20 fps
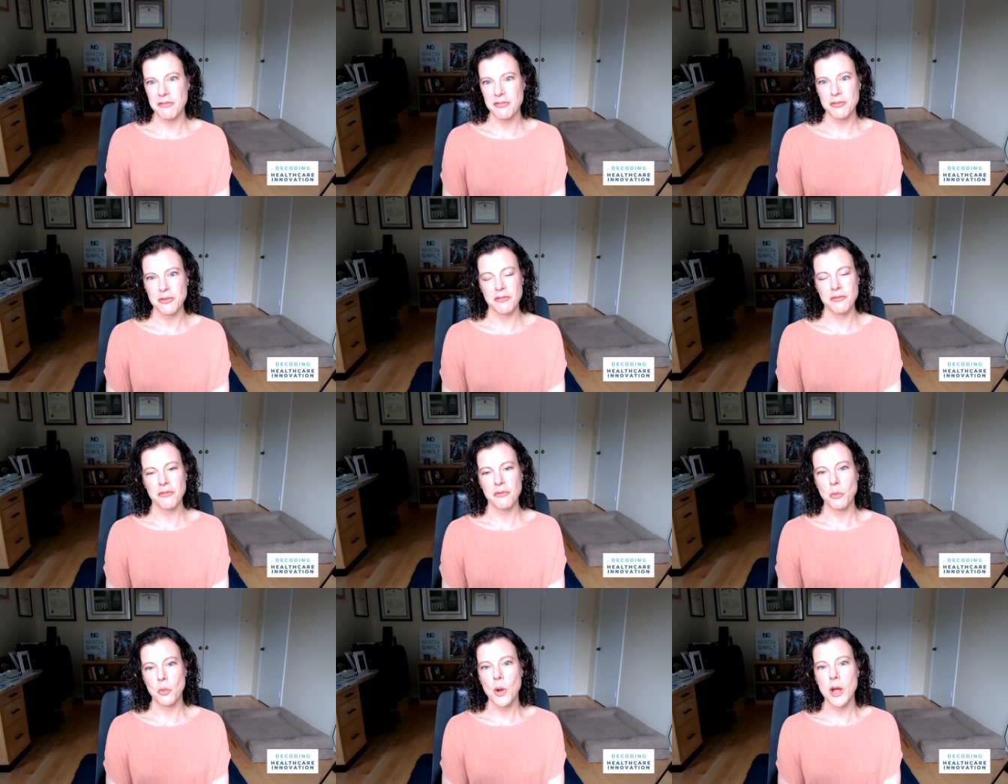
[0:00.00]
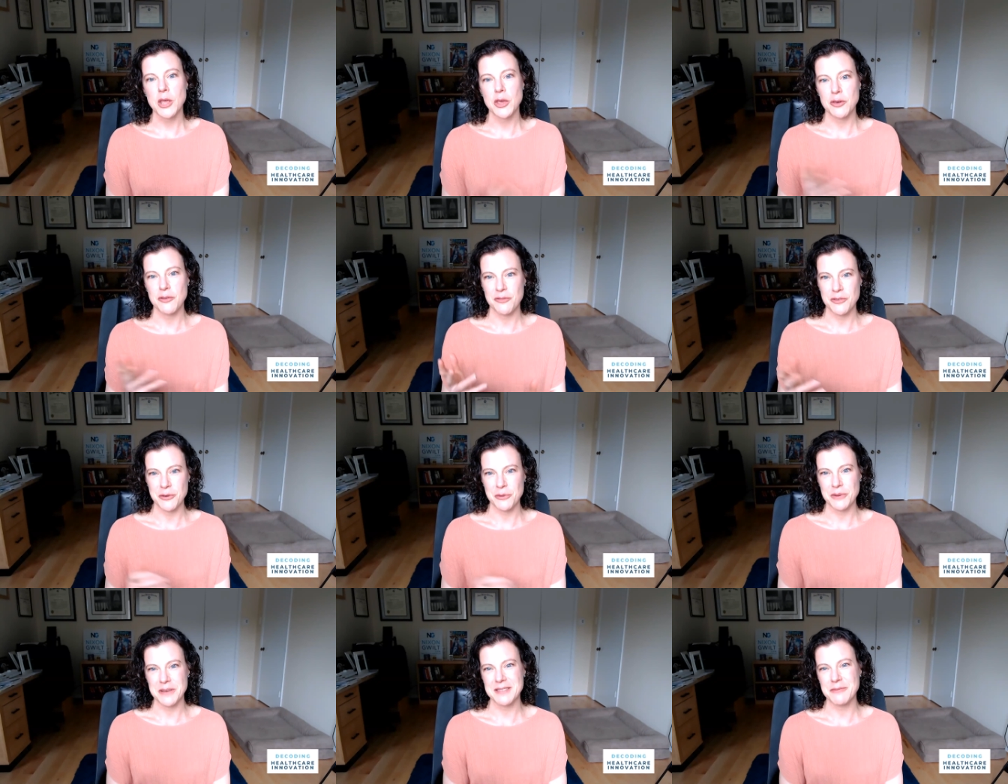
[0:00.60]
sort of what you
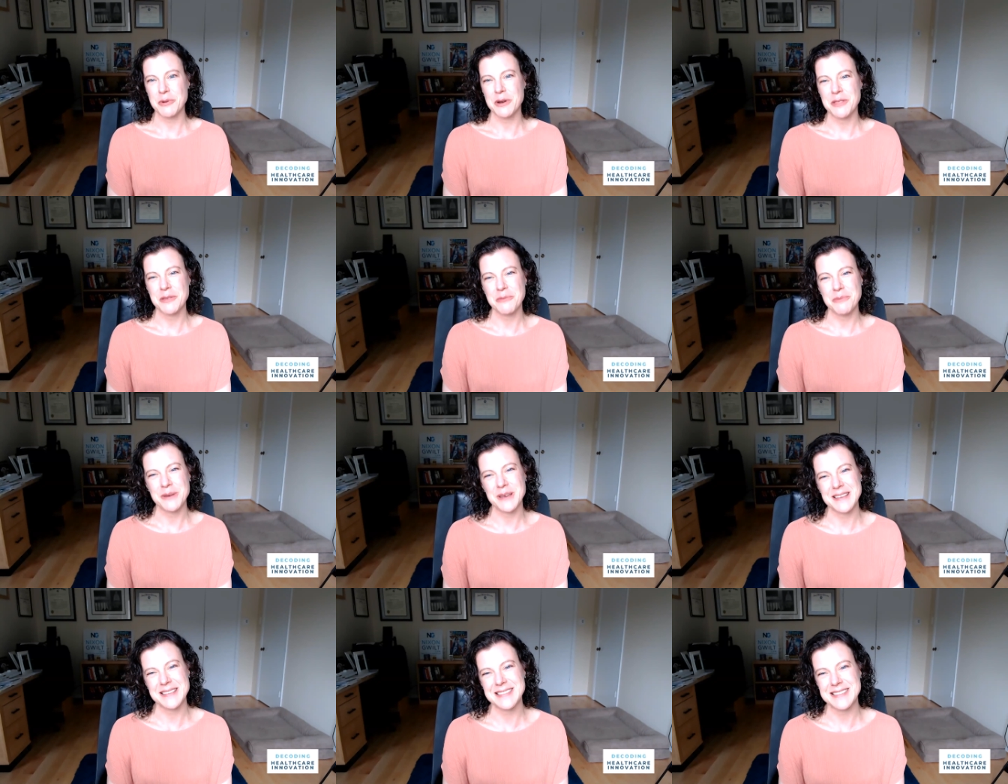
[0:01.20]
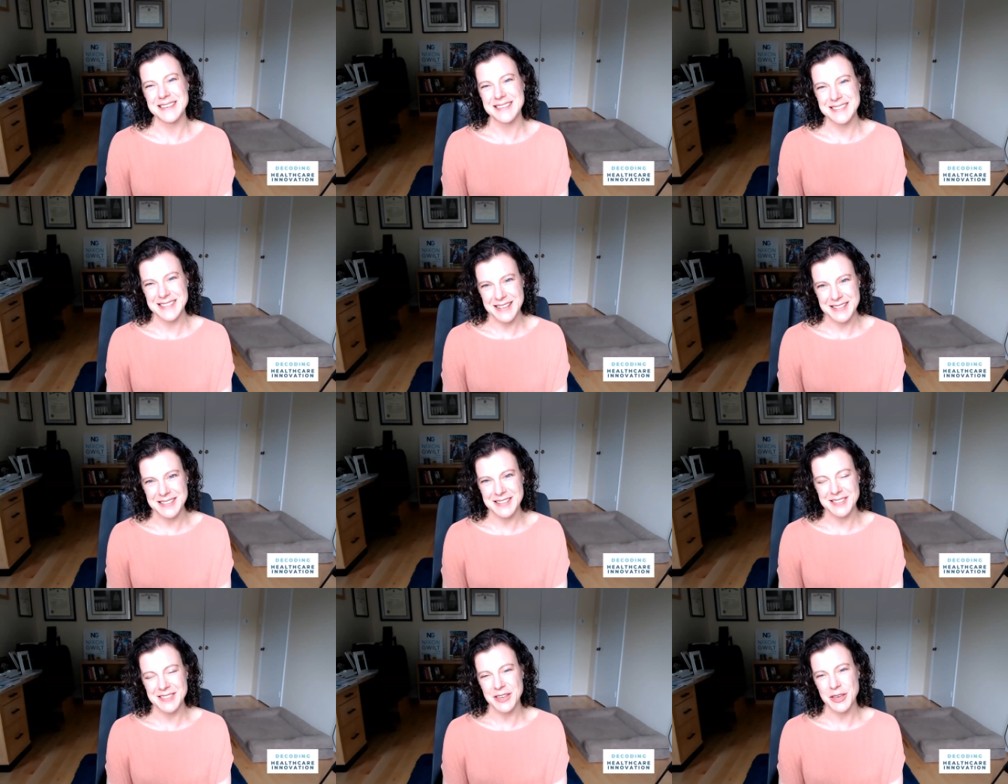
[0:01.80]
view as one of the biggest
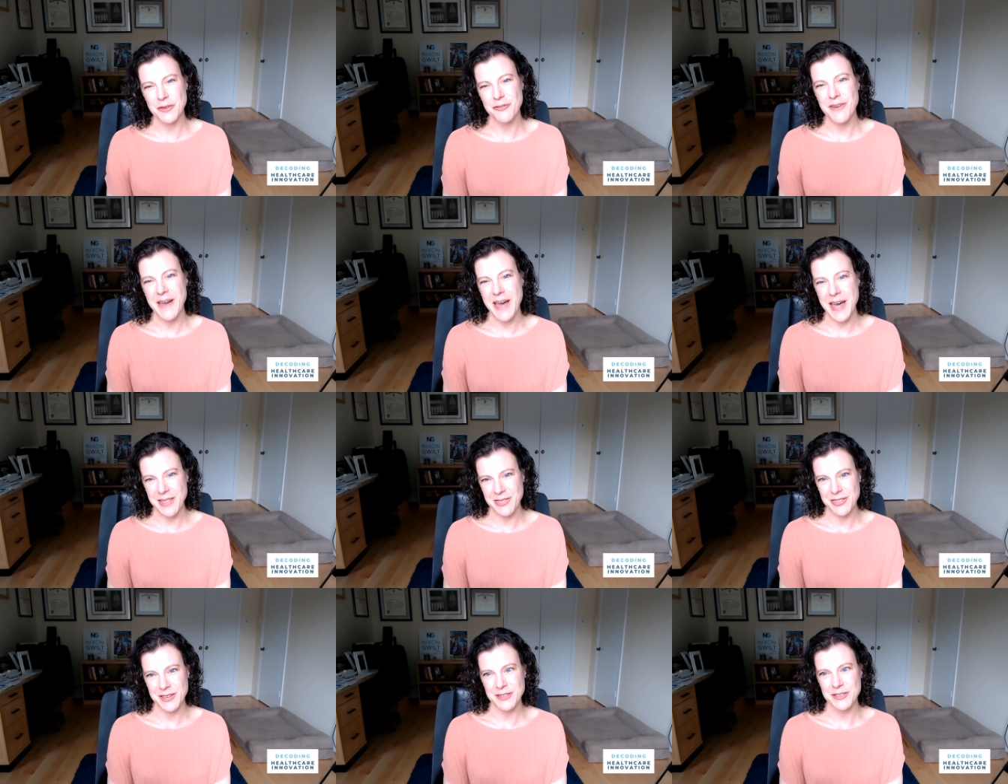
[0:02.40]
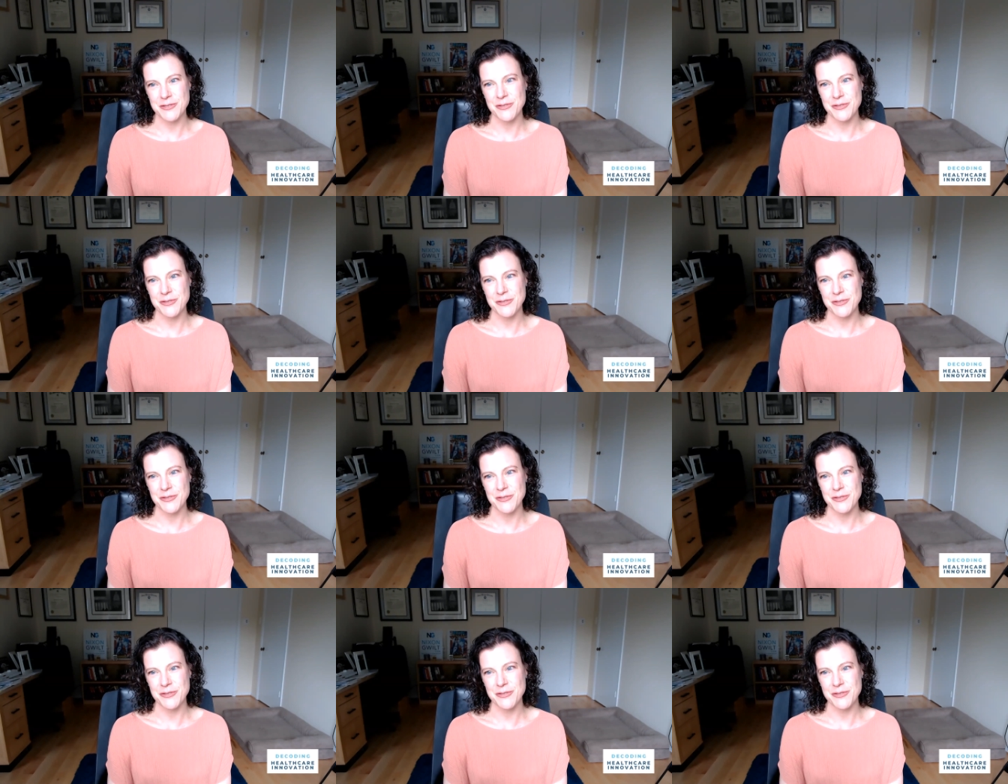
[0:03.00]
successes that you've had thus